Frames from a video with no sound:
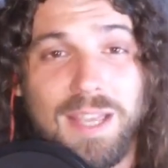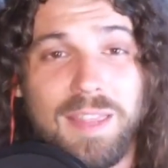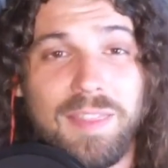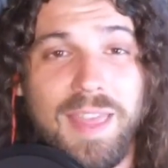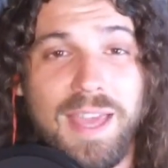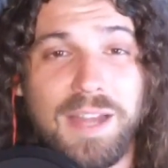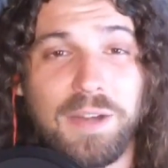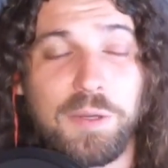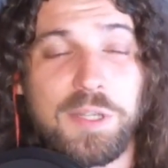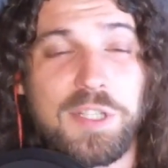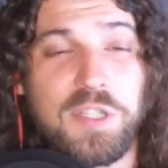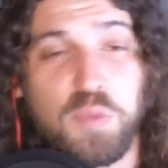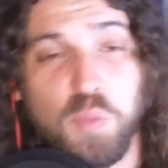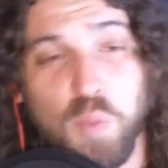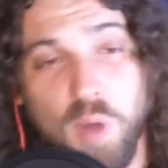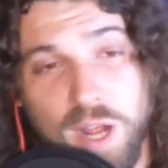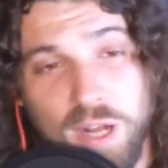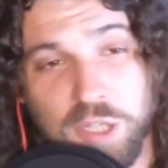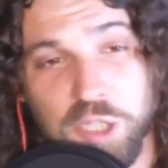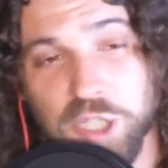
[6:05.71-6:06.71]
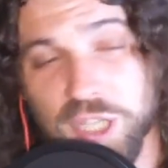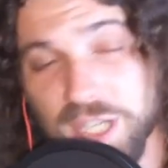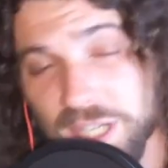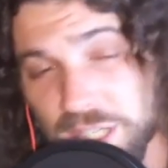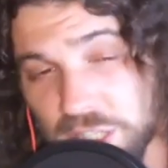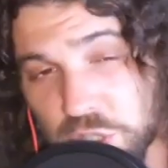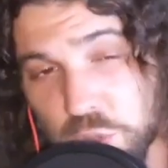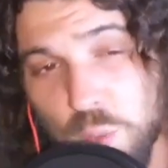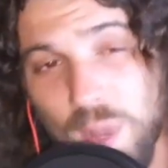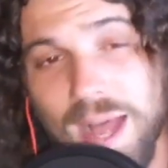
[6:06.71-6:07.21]
that are as raunchy and
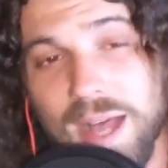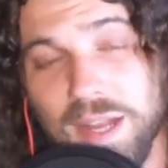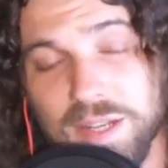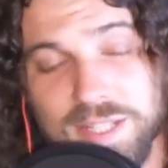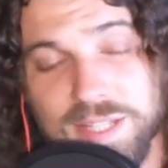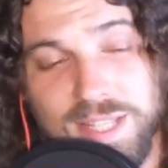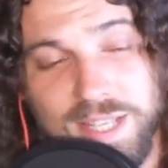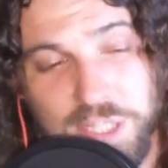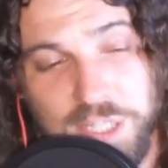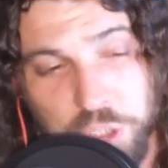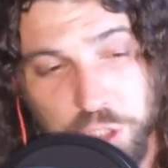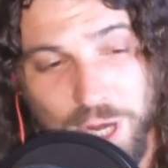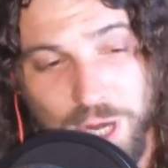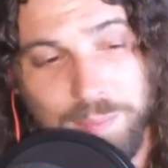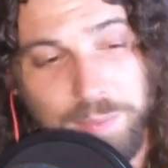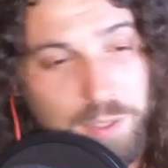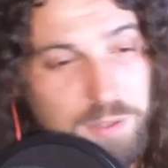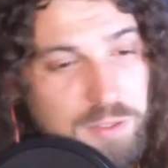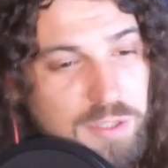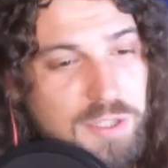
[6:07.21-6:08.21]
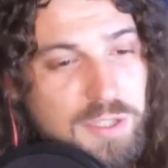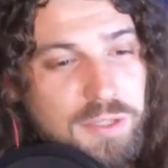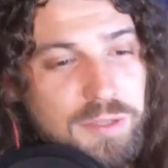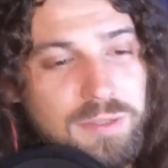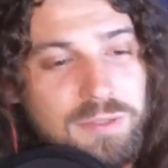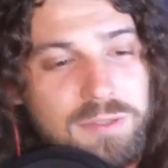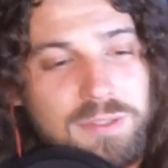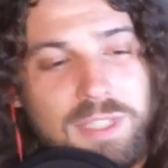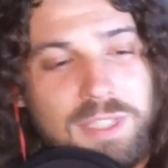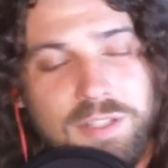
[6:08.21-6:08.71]
as wild as this, drop those
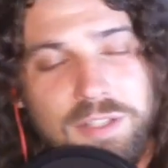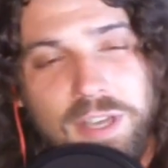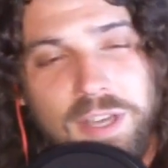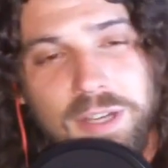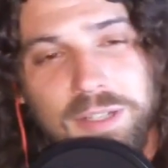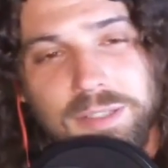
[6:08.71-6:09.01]
too. Let's go.